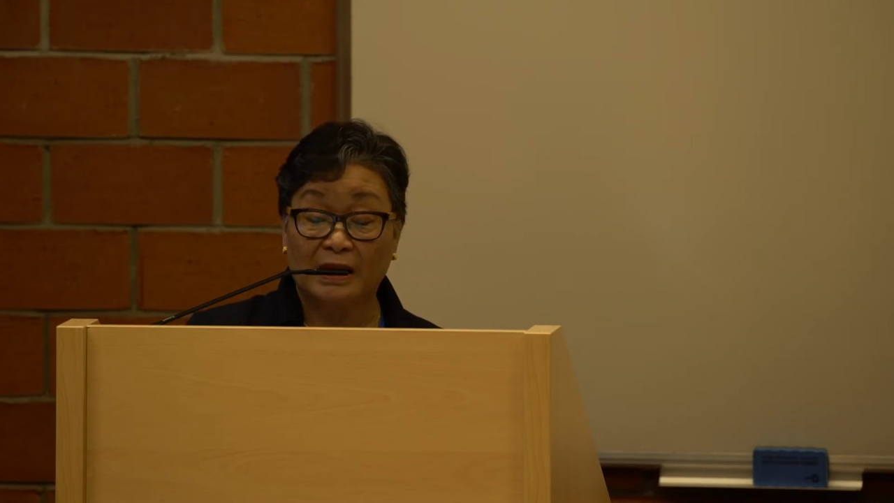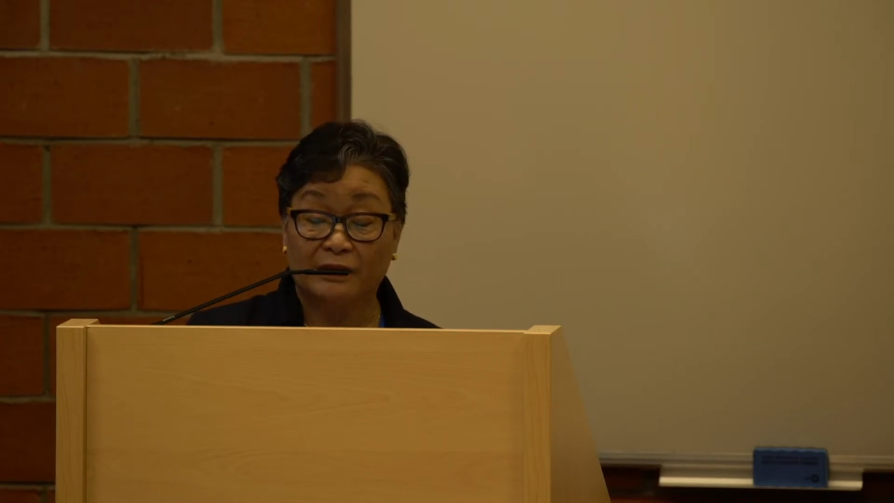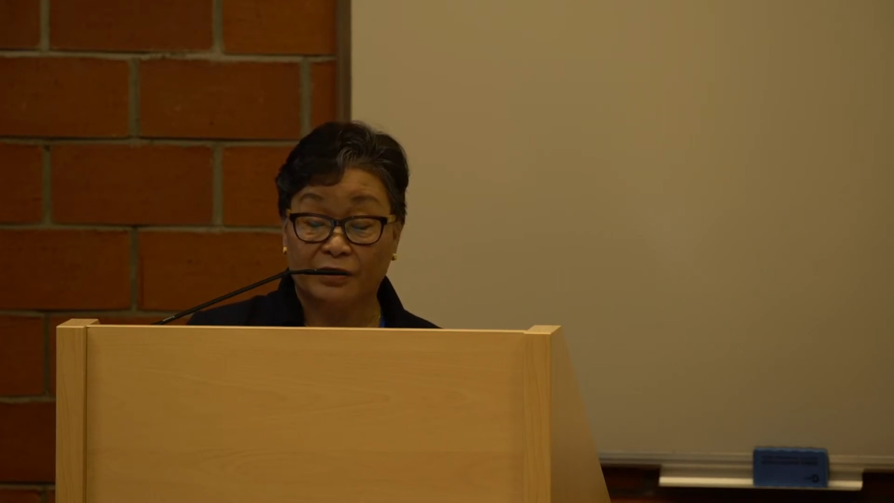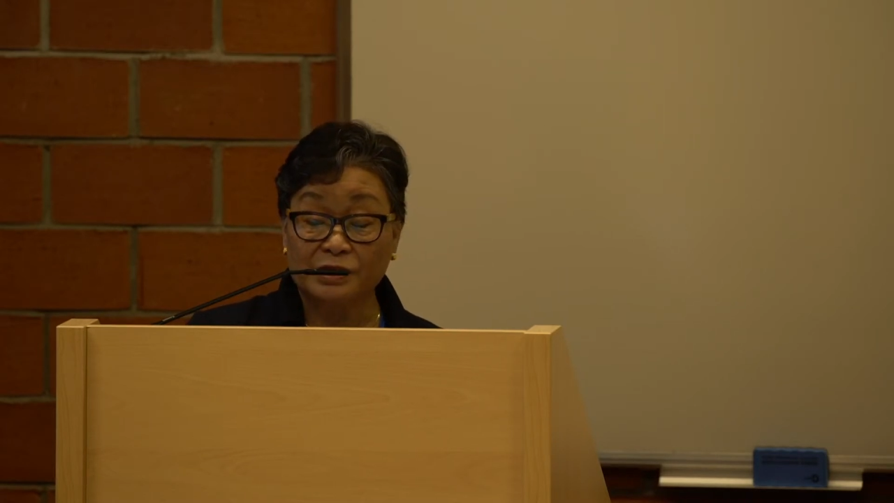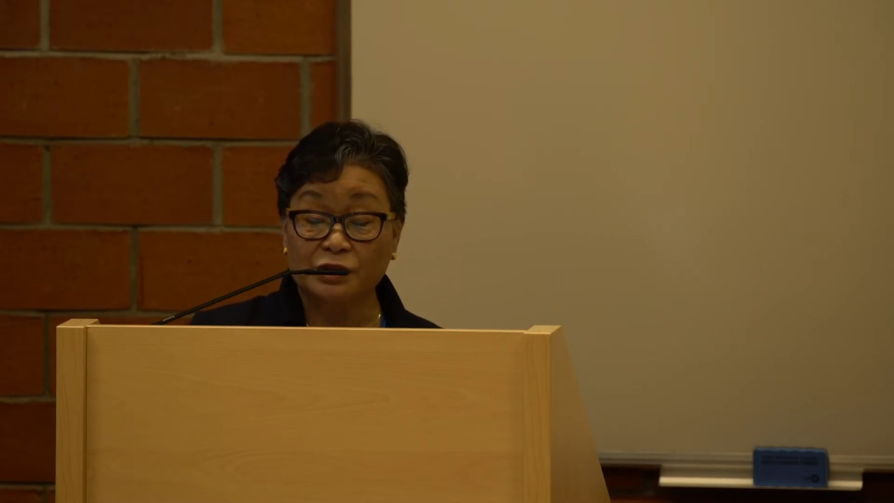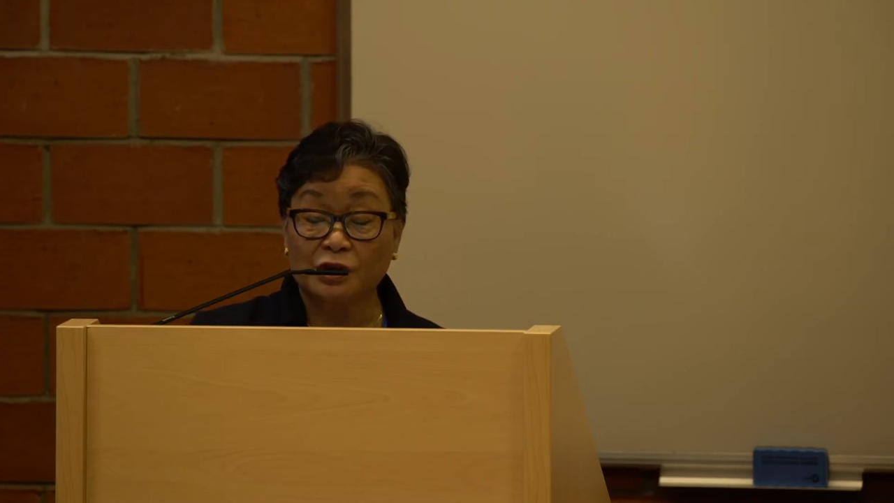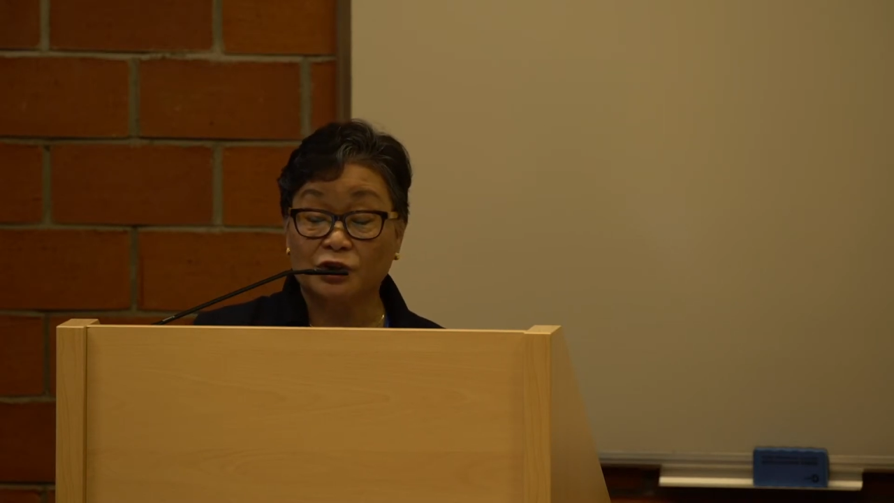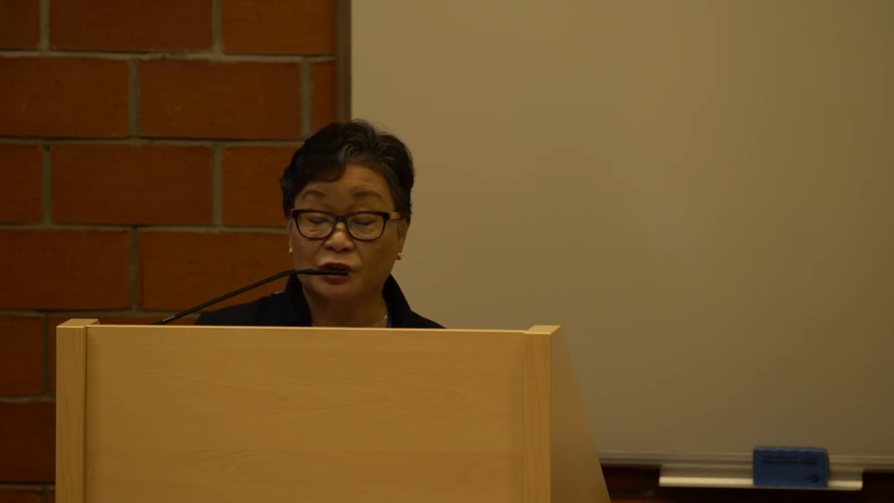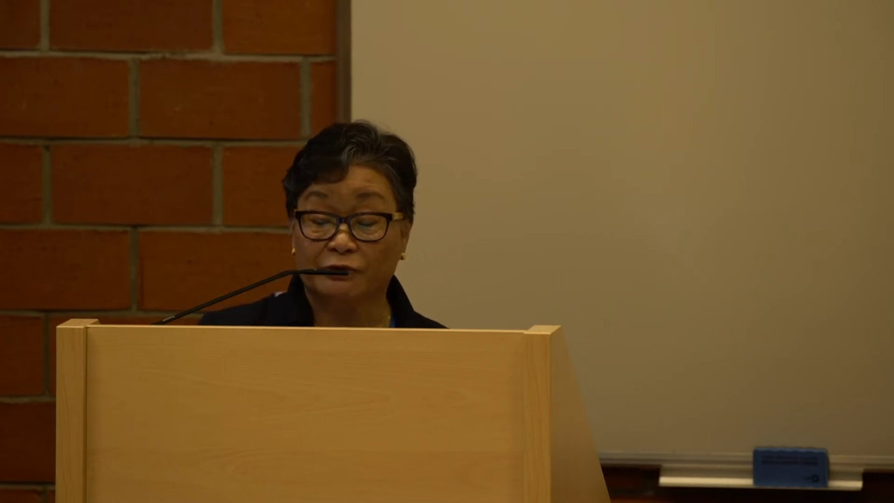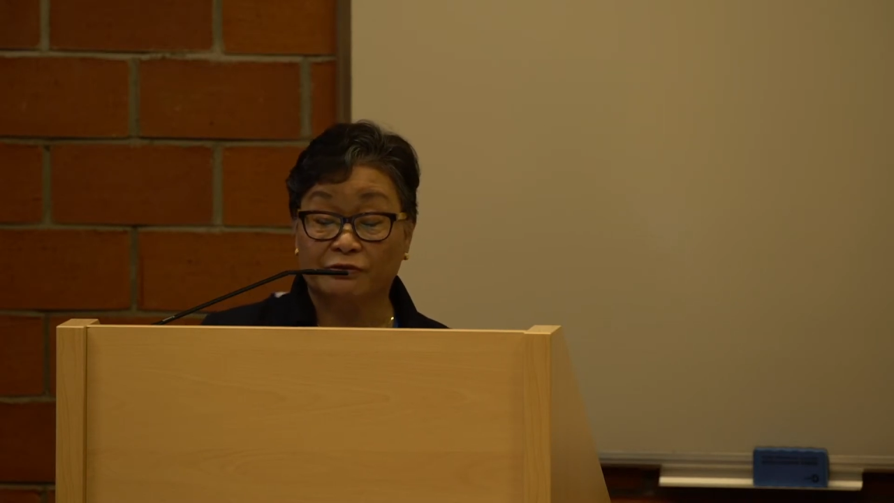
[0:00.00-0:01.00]
In this
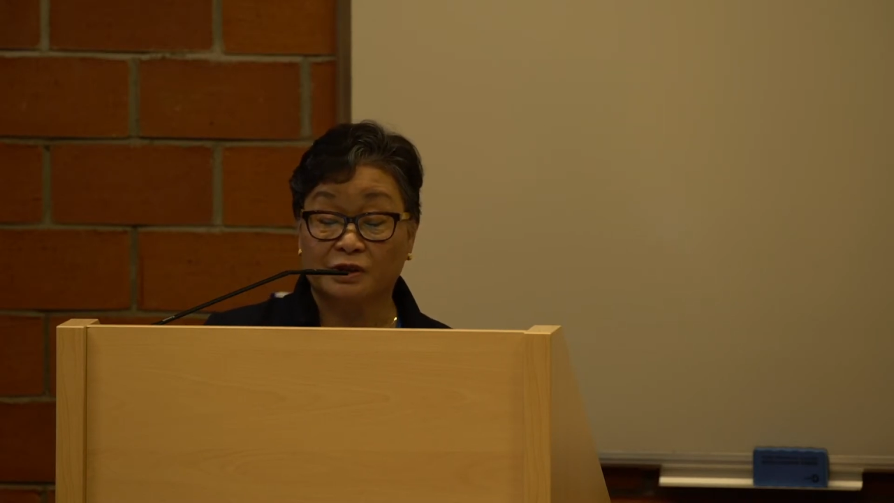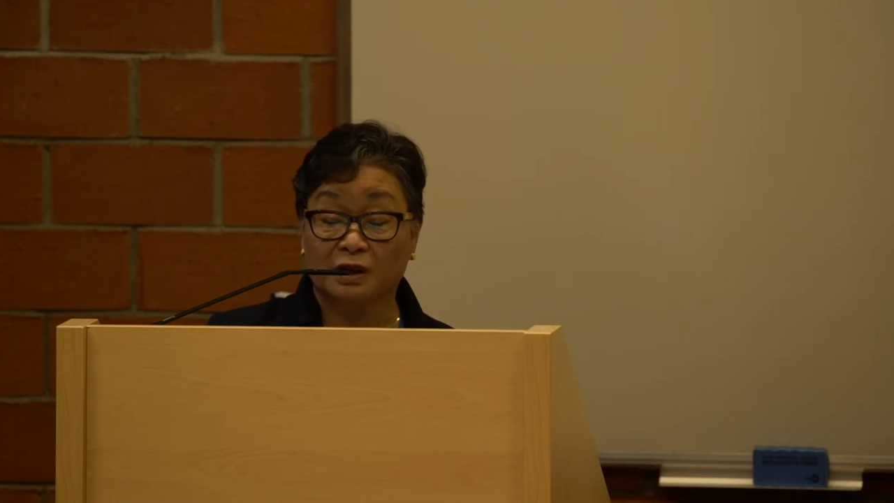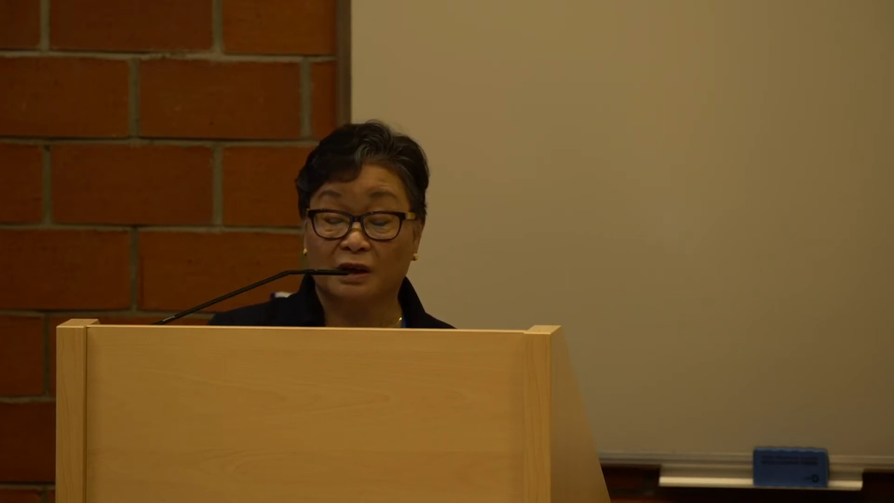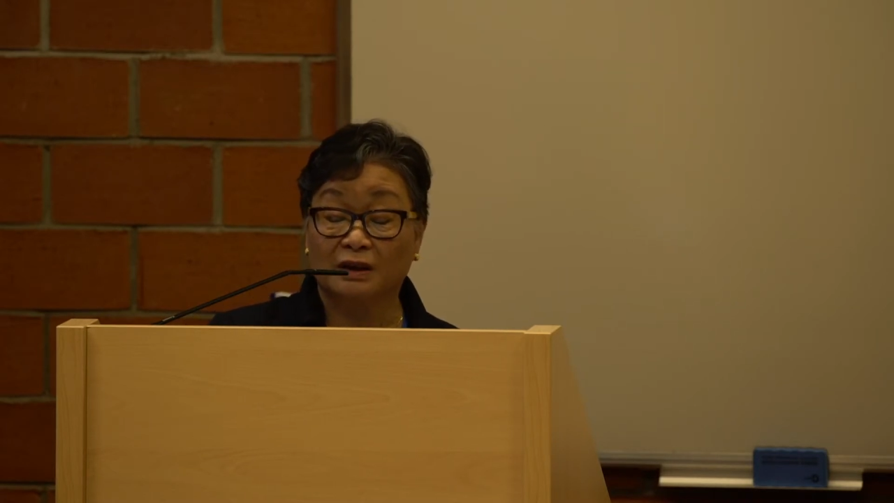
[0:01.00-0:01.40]
shift,